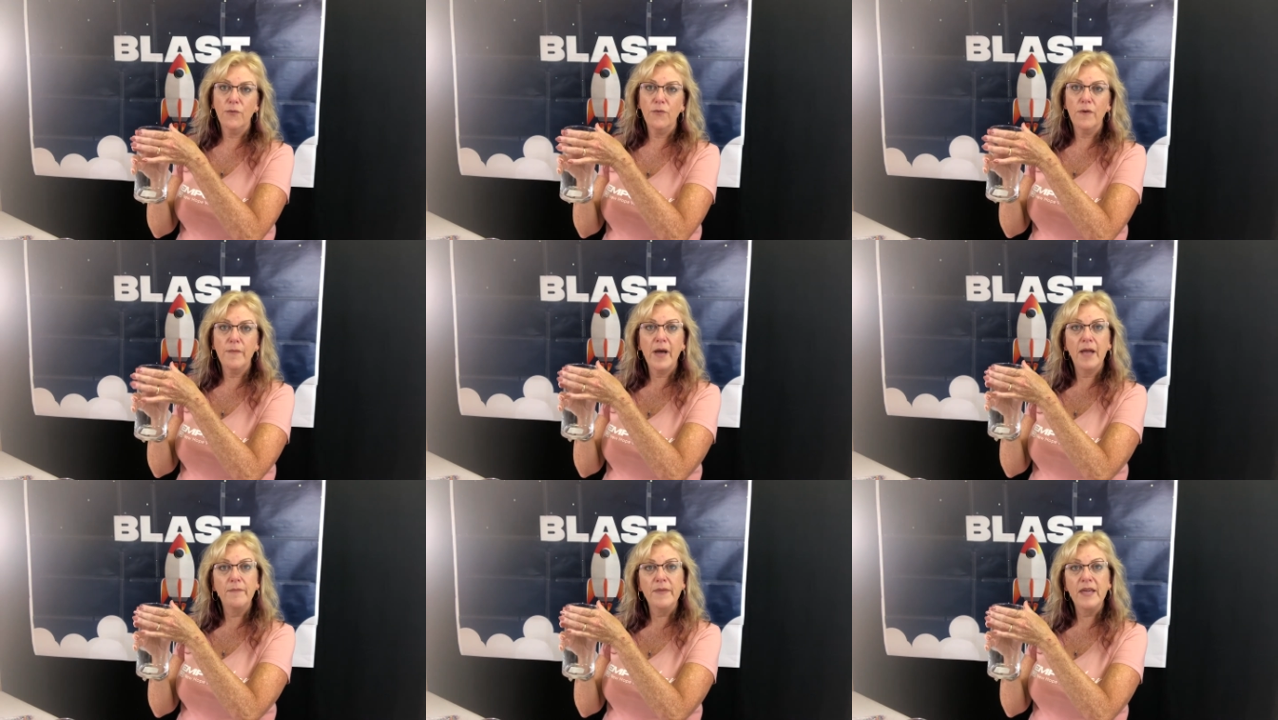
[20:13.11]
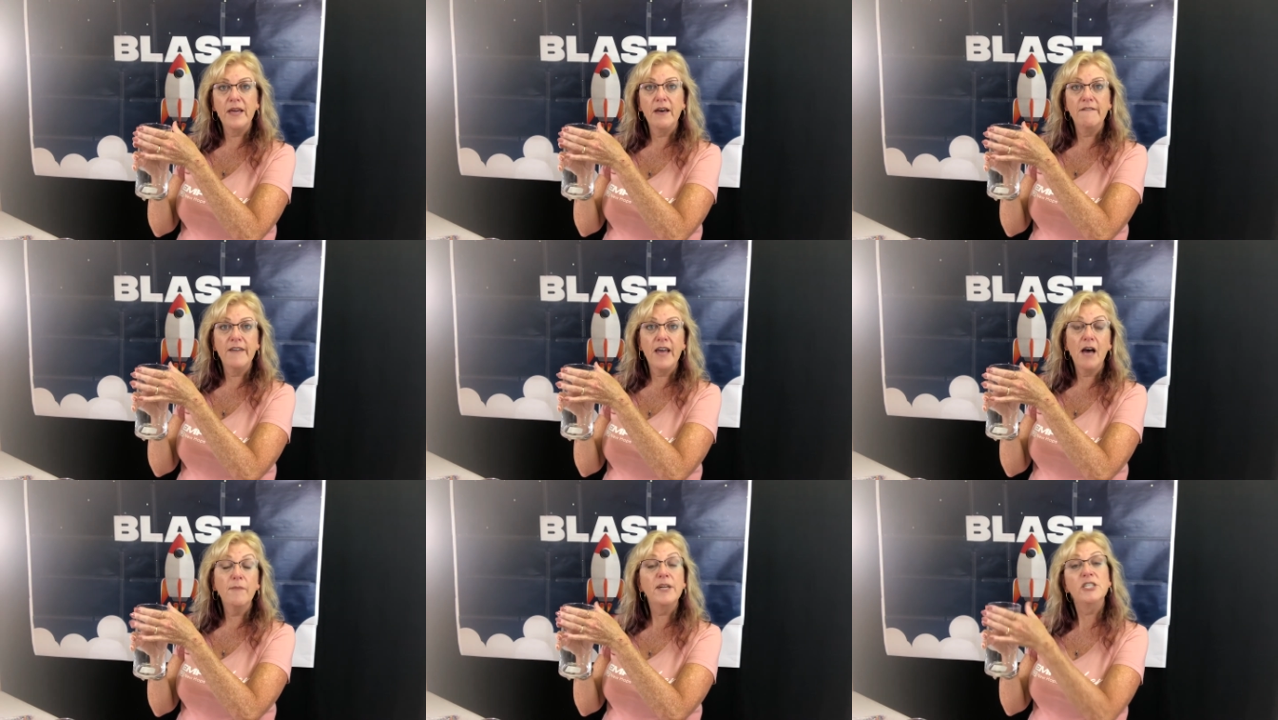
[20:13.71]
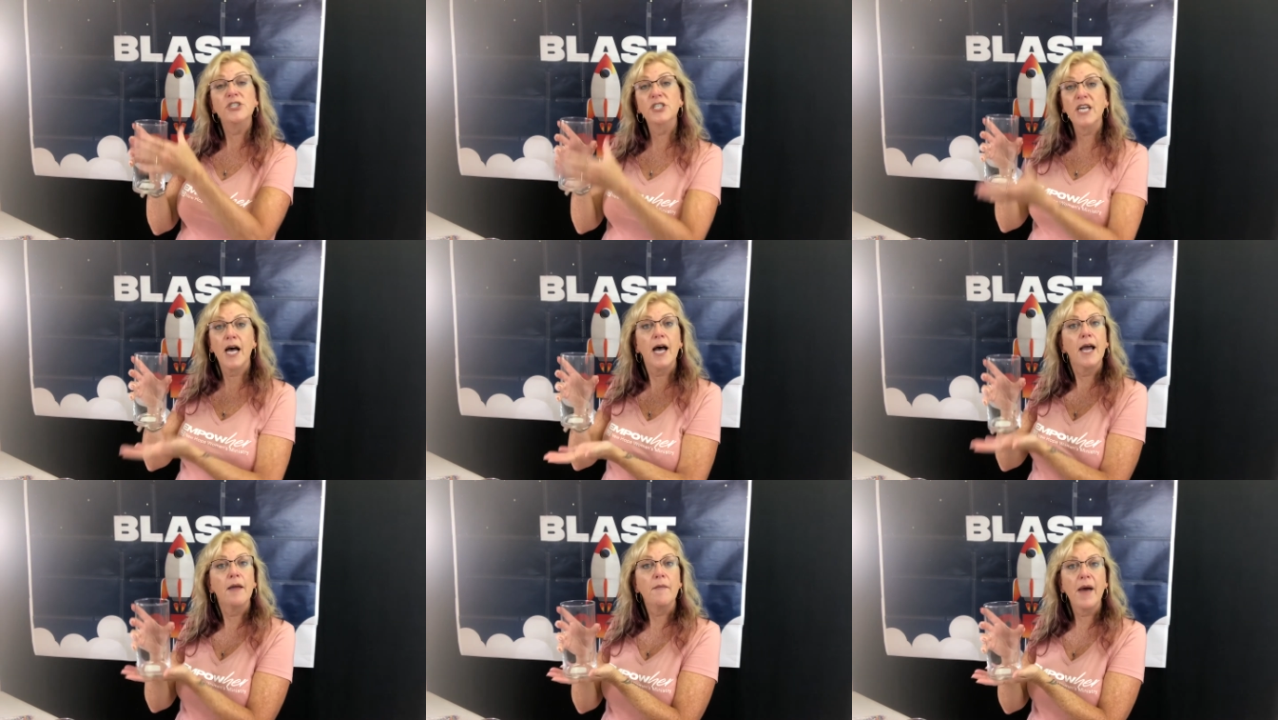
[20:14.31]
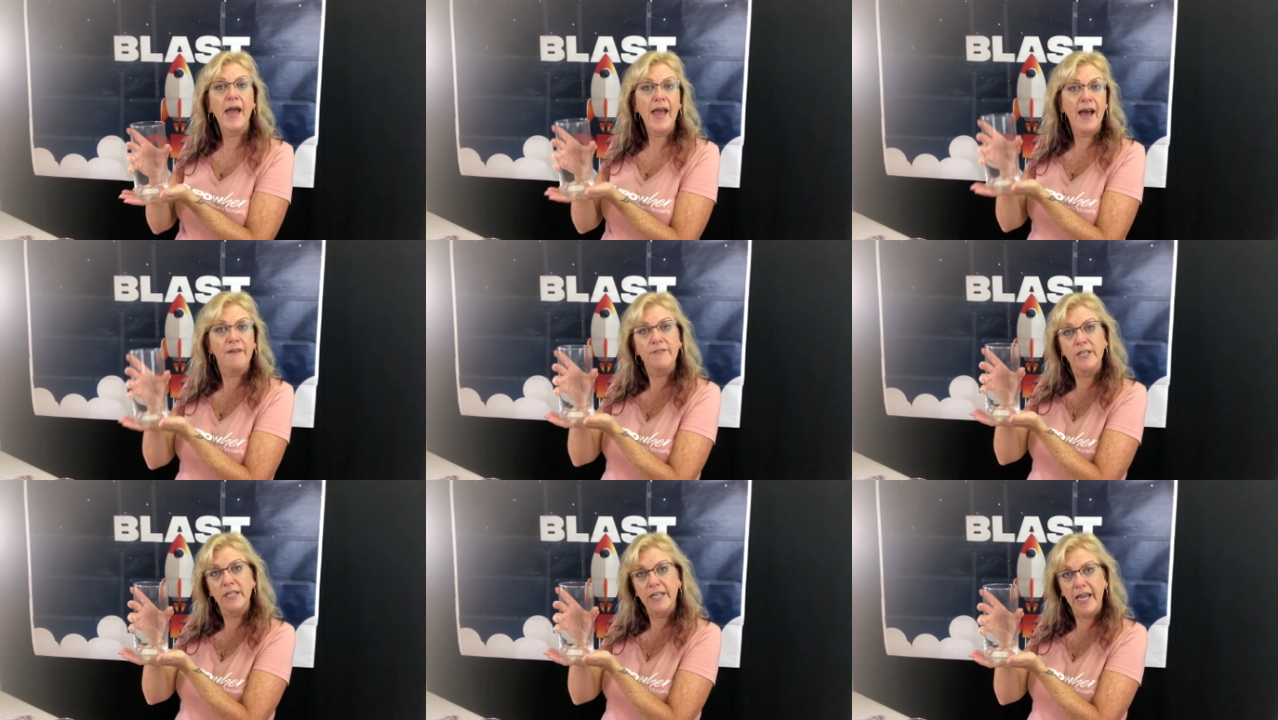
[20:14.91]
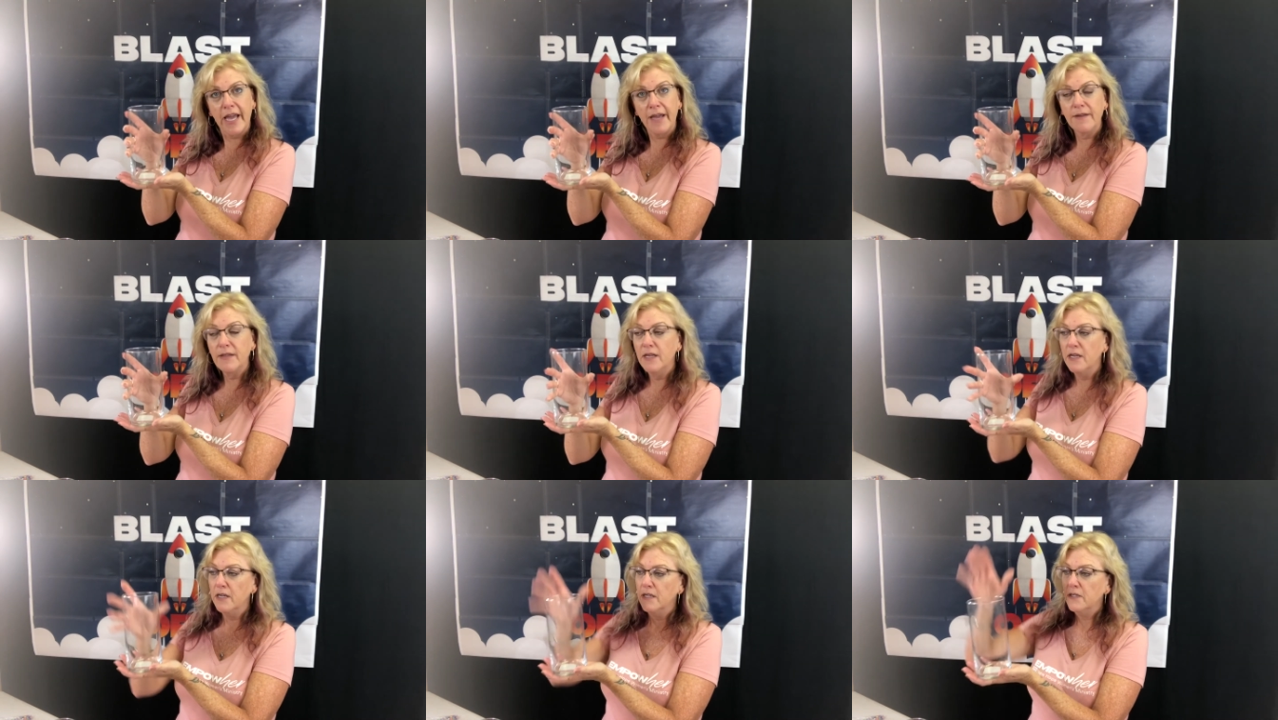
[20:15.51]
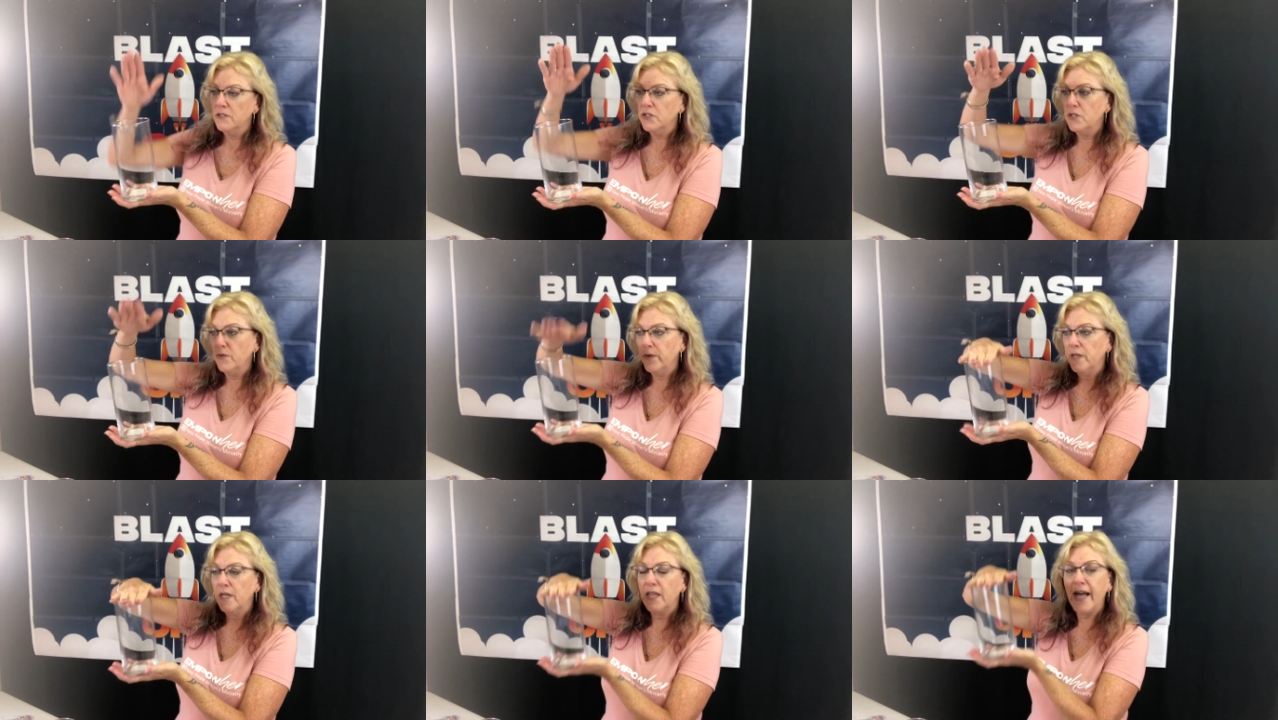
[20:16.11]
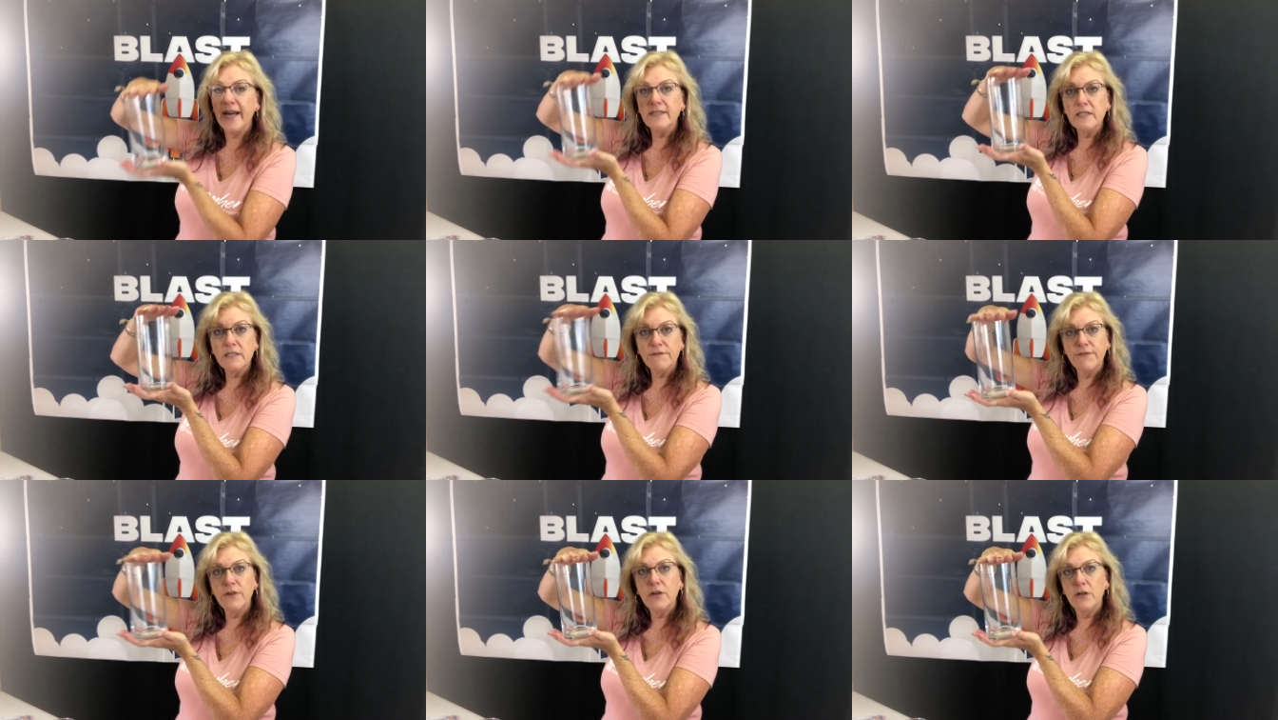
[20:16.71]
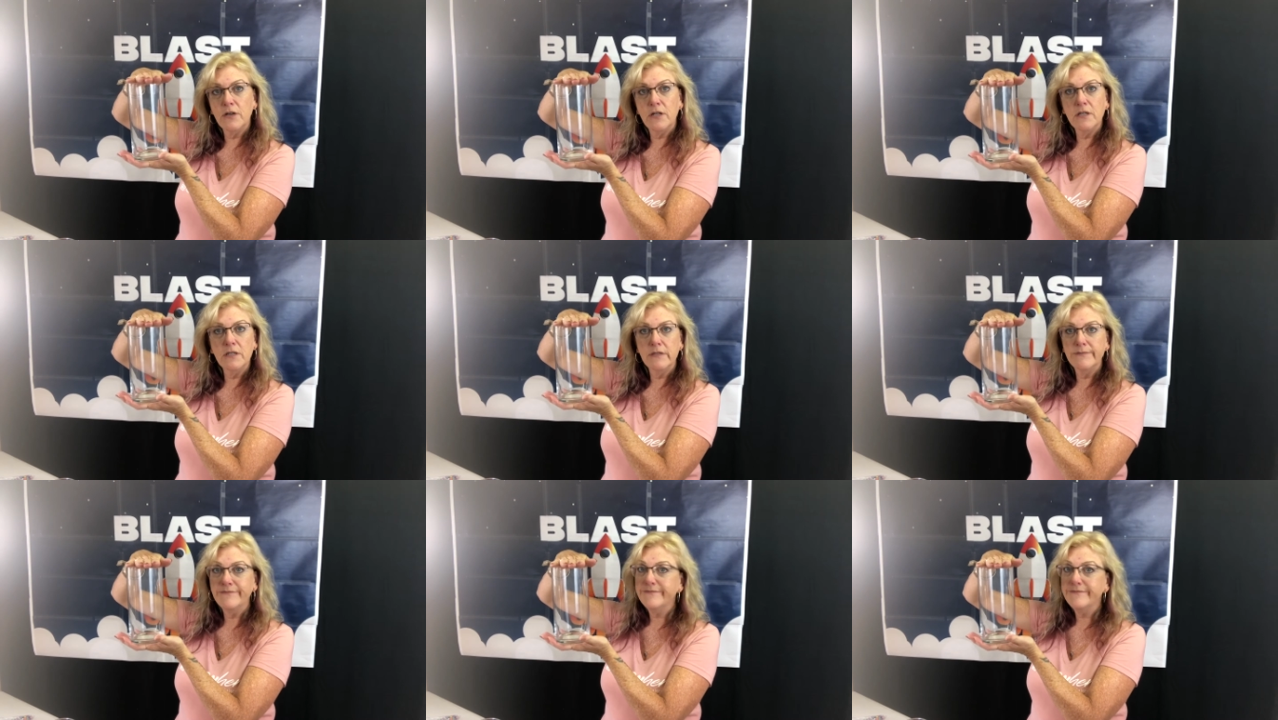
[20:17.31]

remind me of how much time I have in the day. So when the glass is full,